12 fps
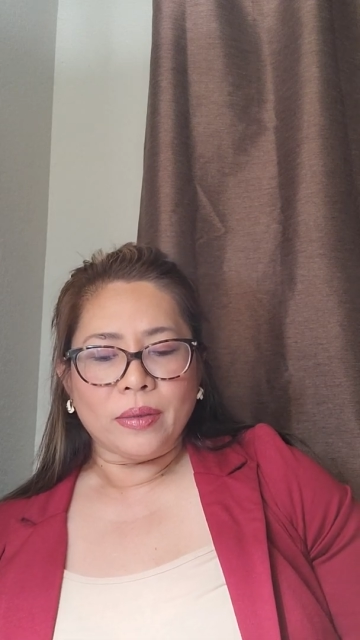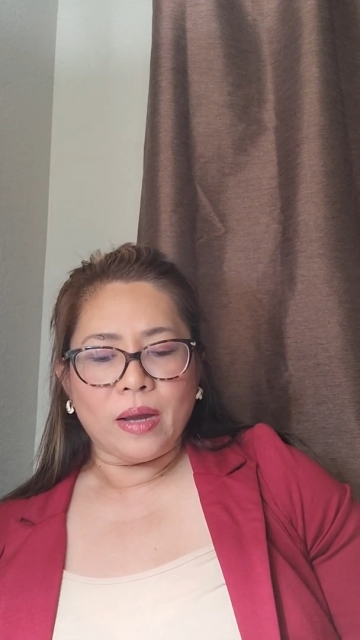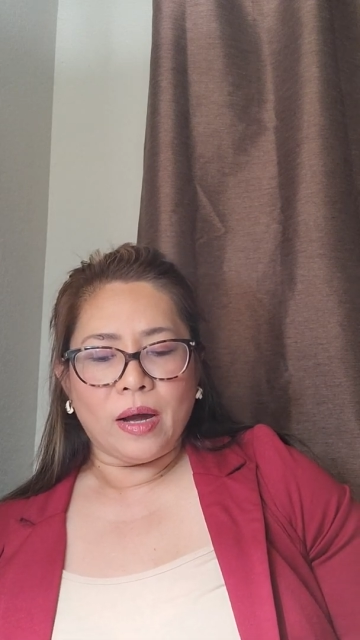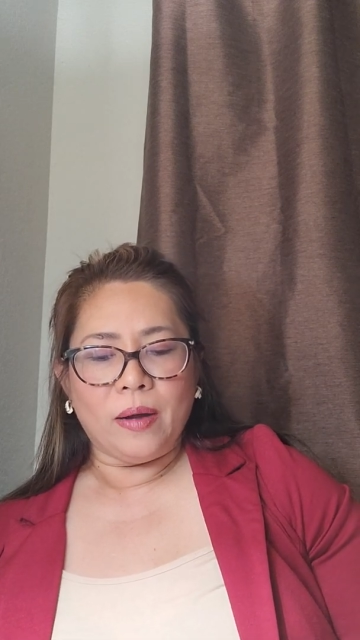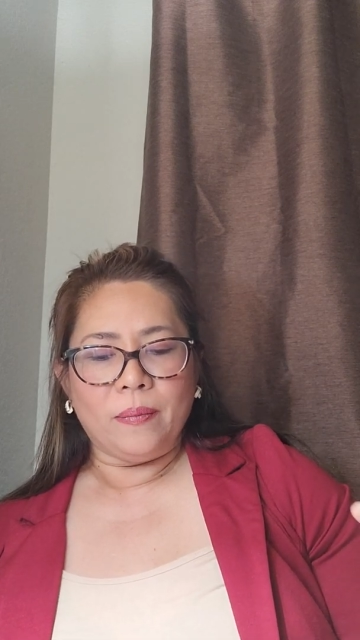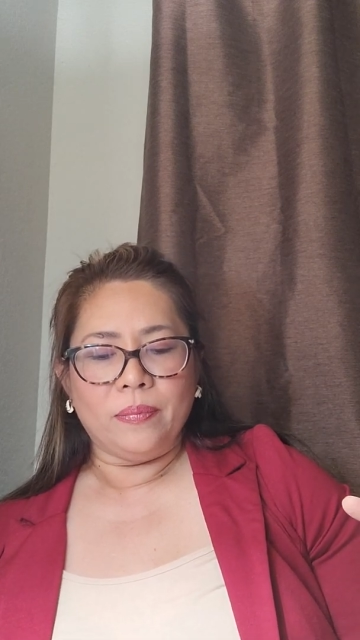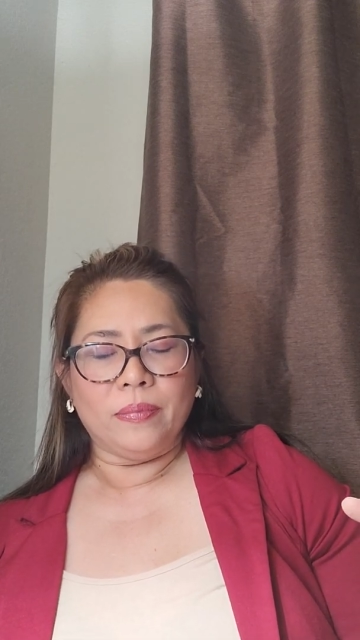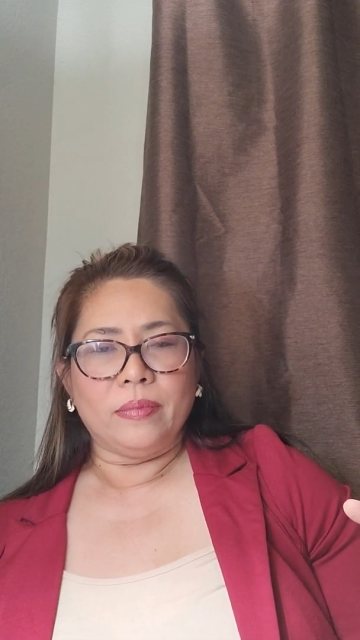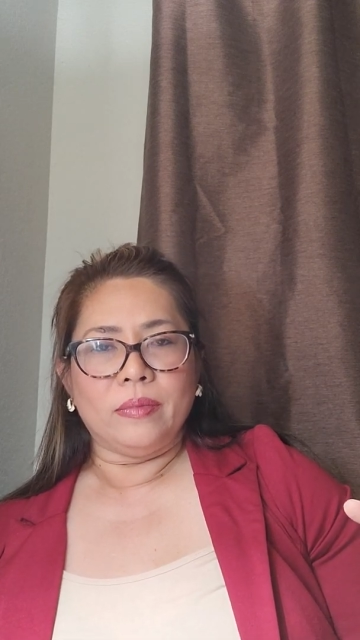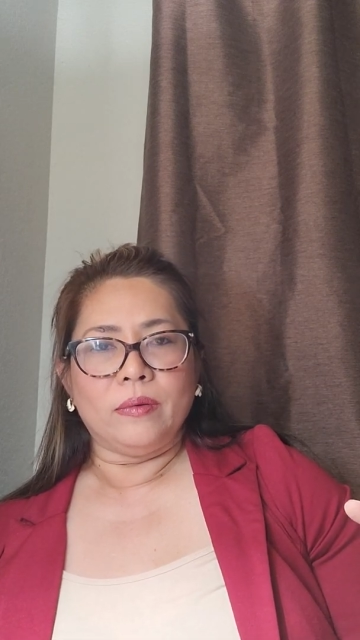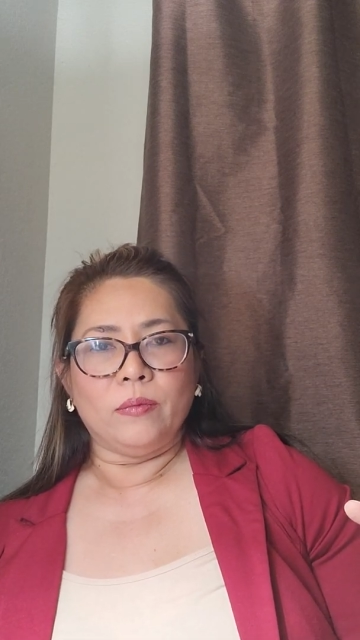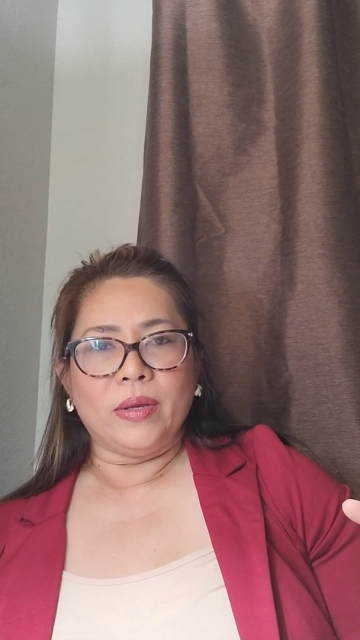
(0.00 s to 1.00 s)

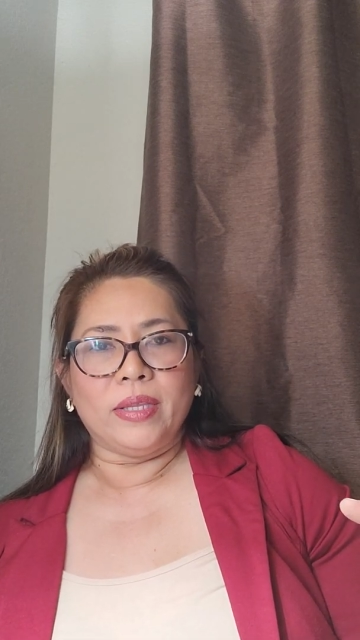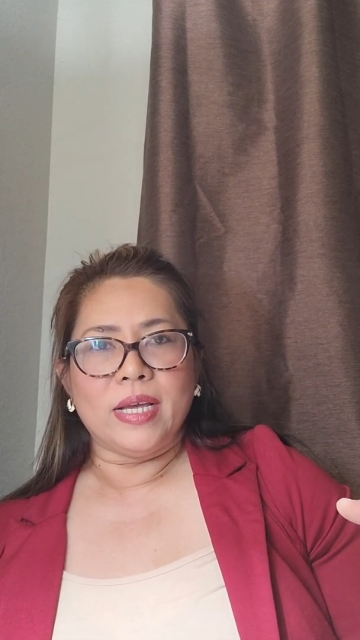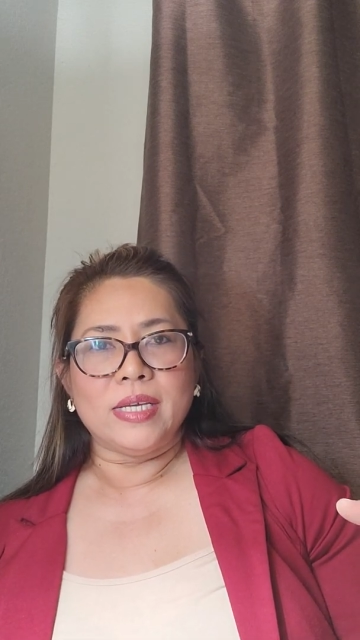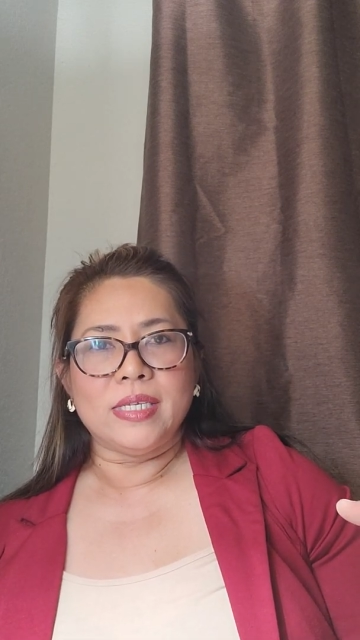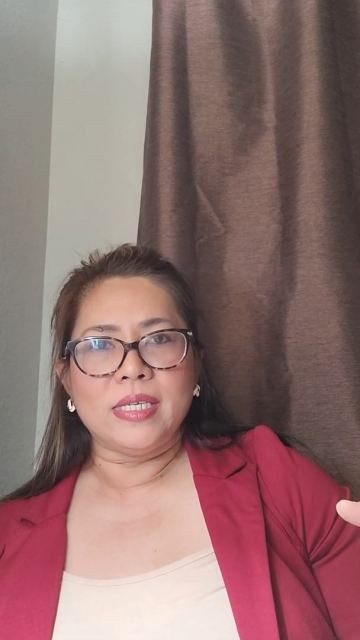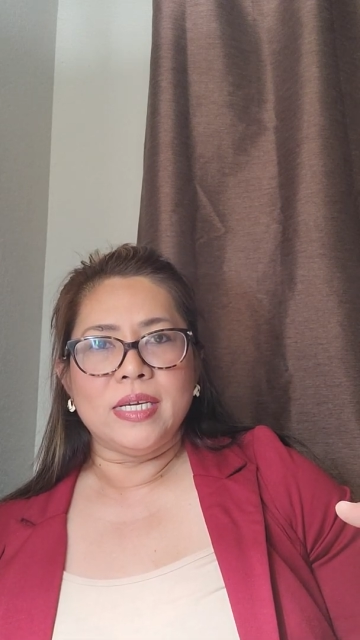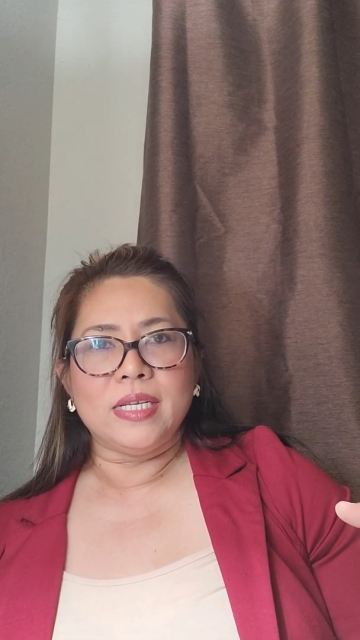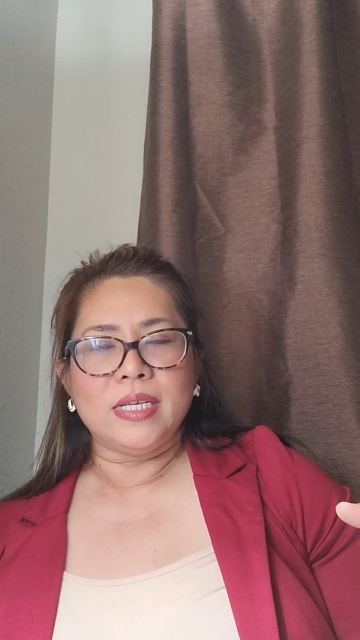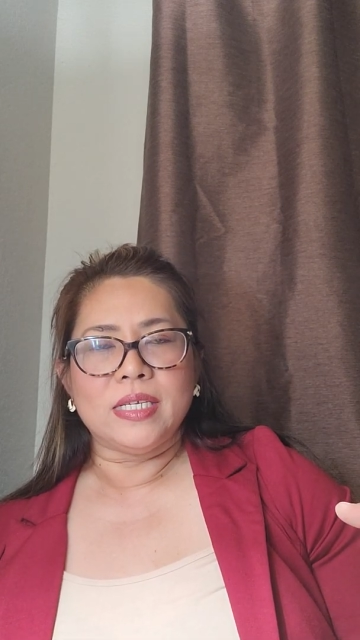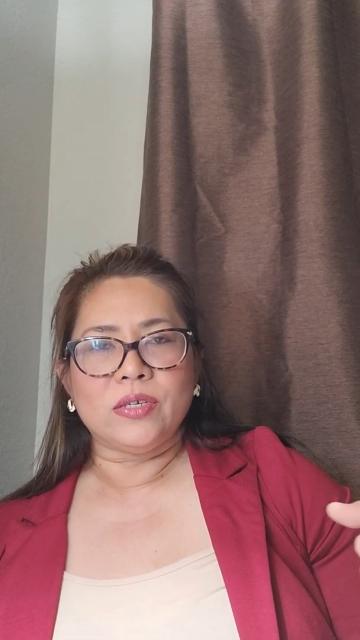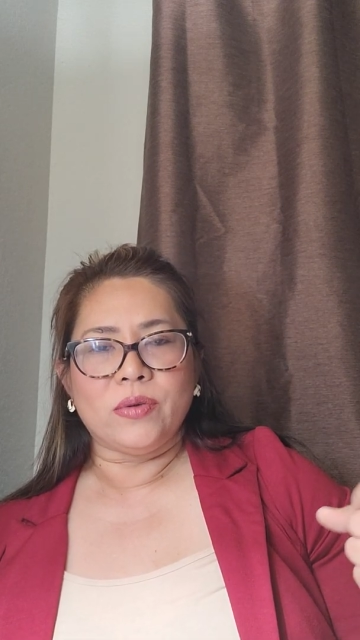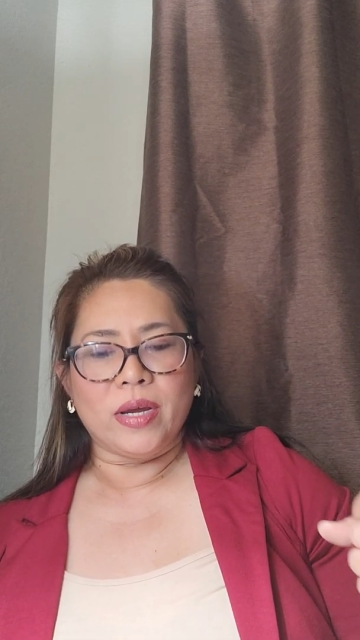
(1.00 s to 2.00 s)
when they see
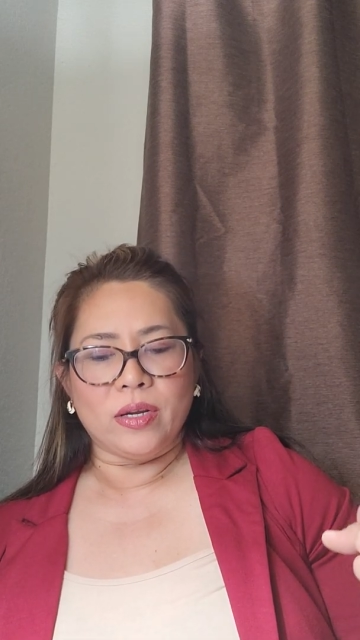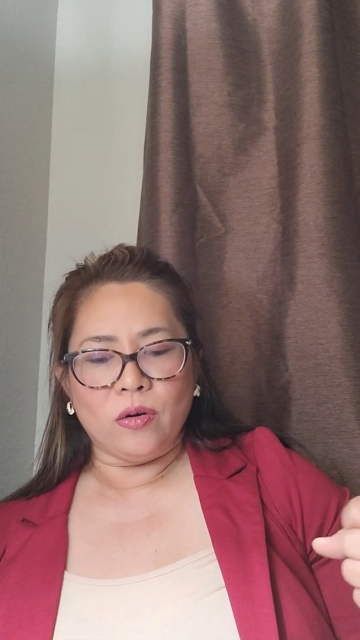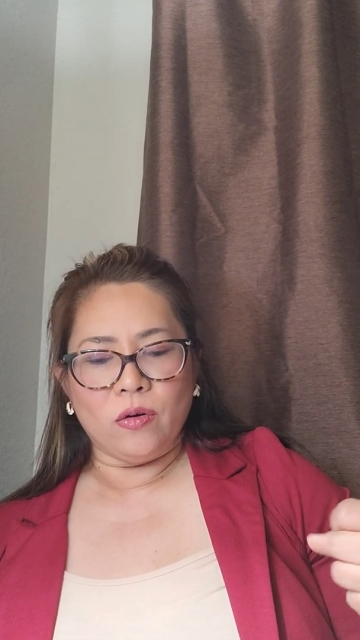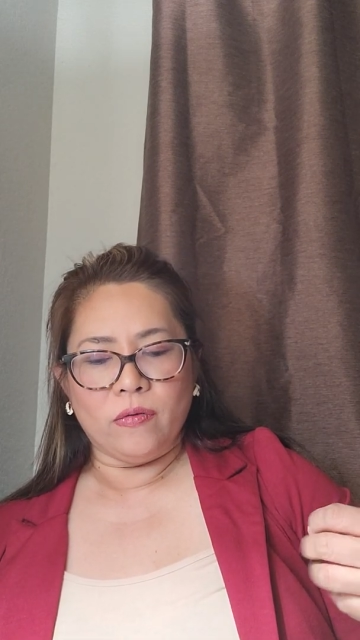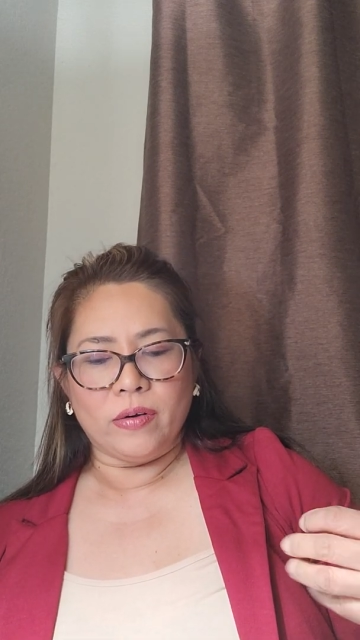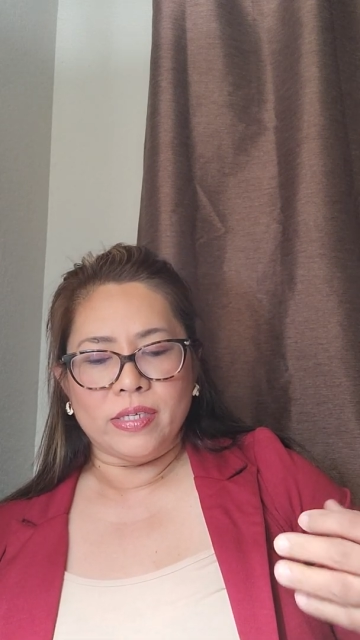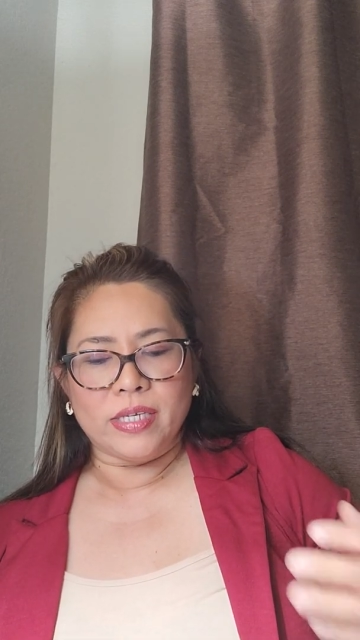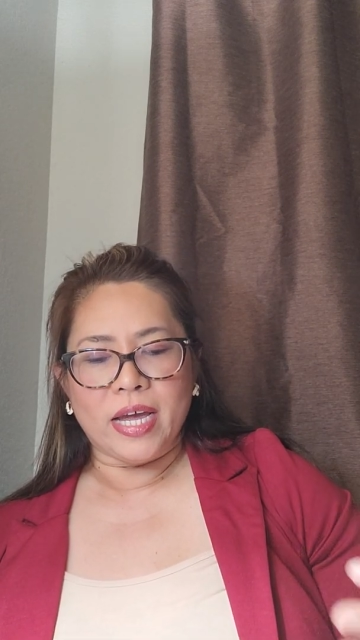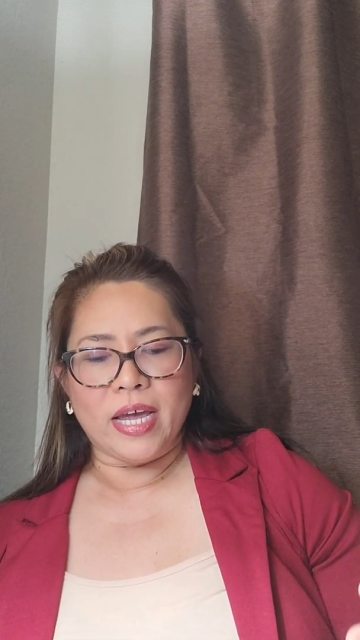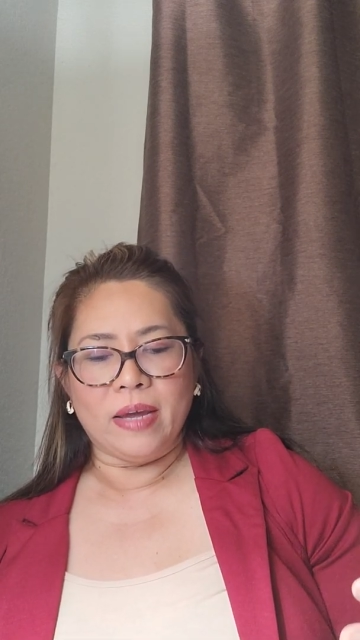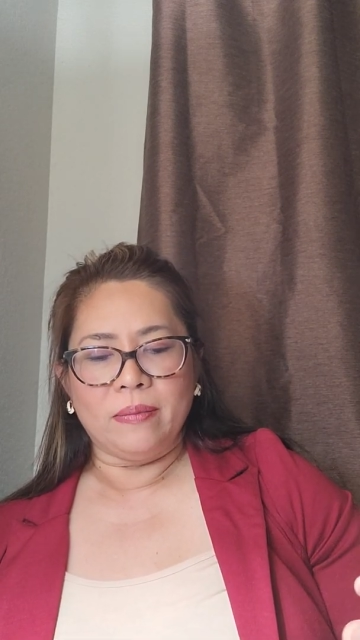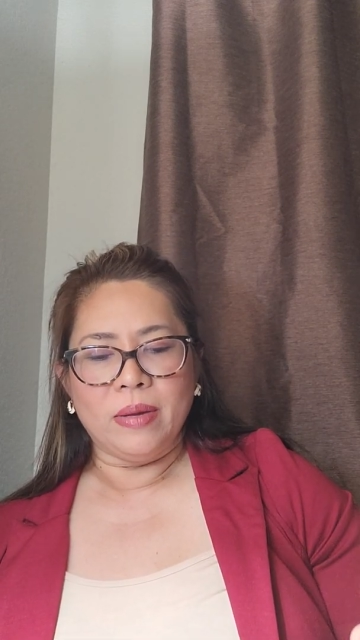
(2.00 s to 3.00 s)
this trend over
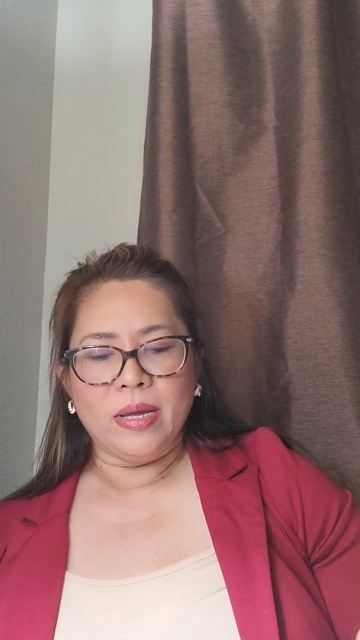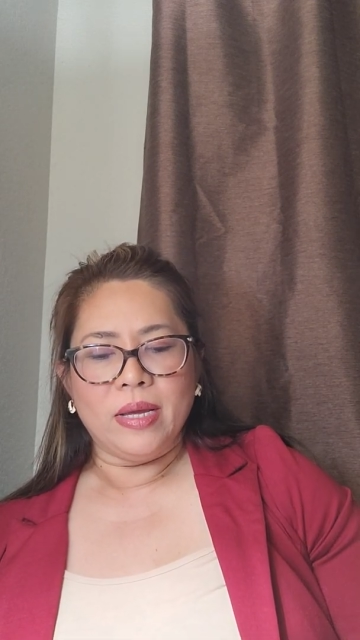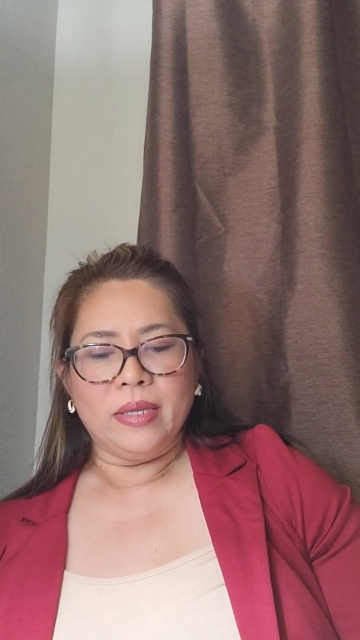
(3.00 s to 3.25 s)
time,